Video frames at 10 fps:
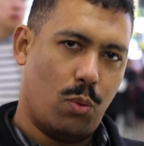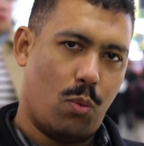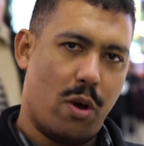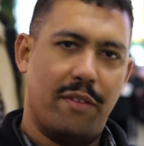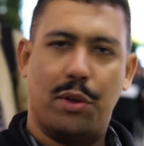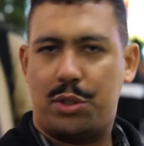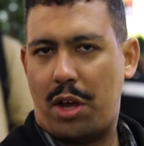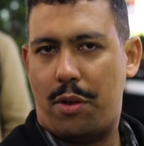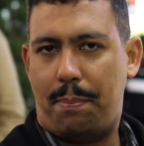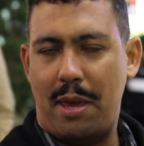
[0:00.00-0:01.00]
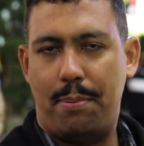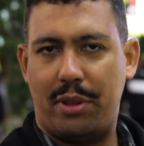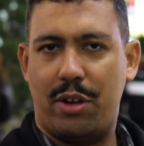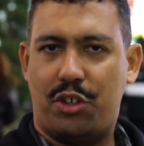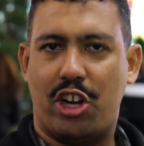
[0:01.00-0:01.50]
one of those other people
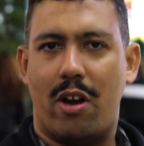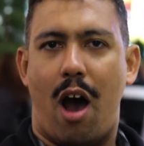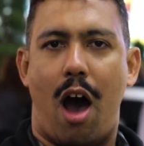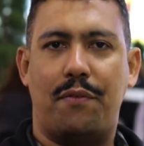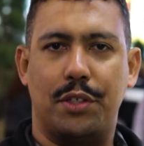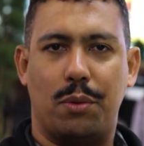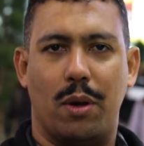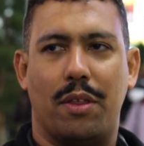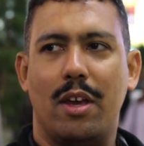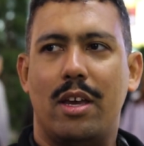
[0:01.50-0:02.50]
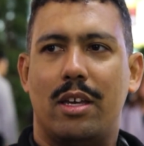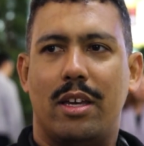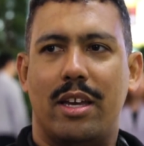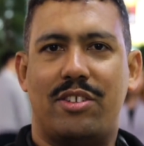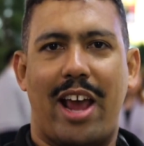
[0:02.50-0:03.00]
that you share your office with
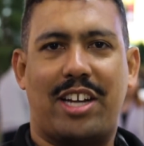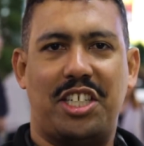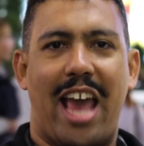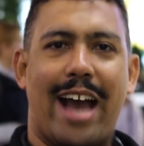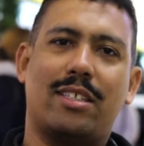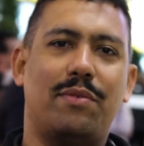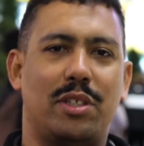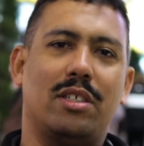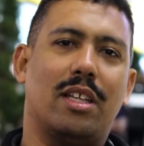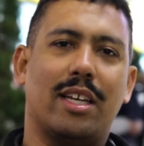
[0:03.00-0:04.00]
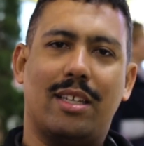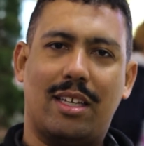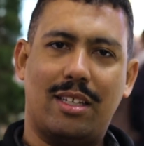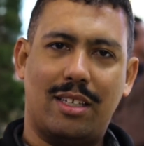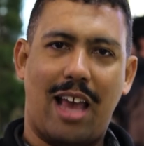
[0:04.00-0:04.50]
is actually actively like
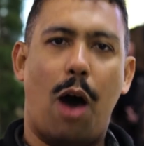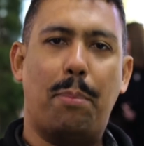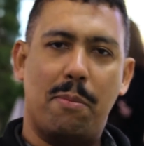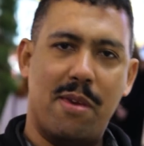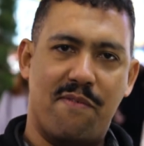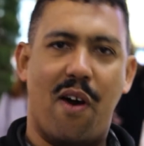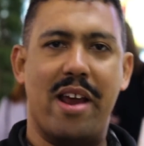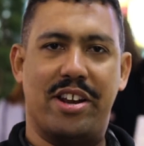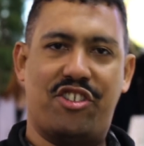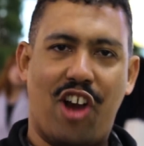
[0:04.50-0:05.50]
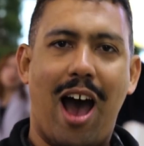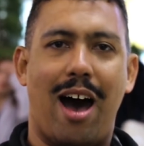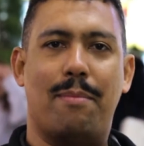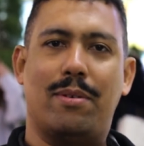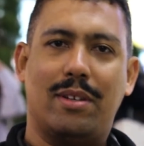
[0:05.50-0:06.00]
helping me find a
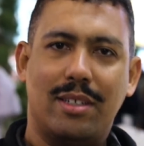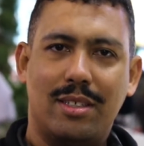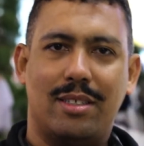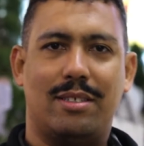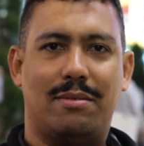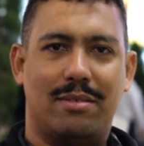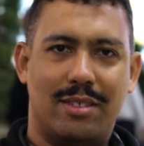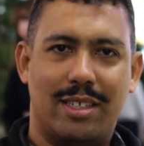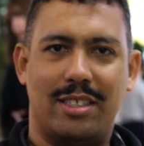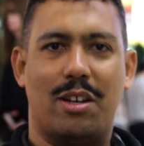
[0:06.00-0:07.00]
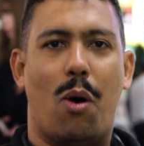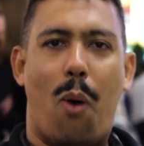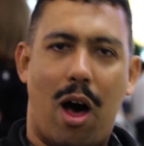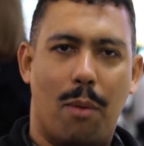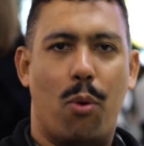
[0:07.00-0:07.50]
job, you know,
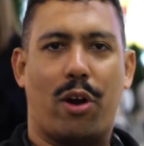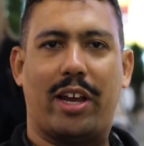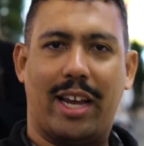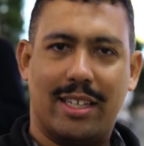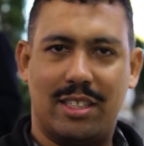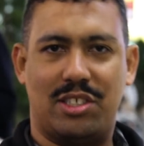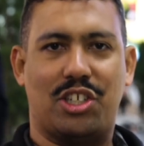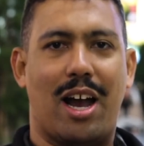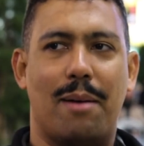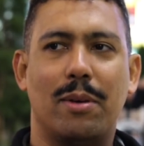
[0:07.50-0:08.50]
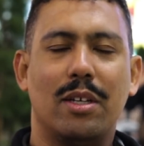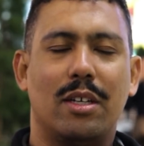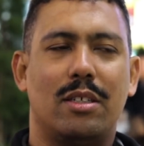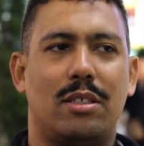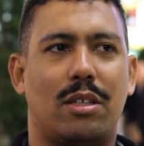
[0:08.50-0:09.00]
while I'm working at this job.
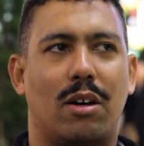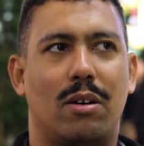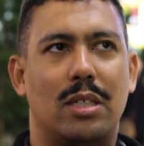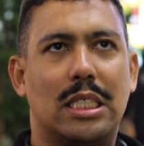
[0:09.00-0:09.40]
So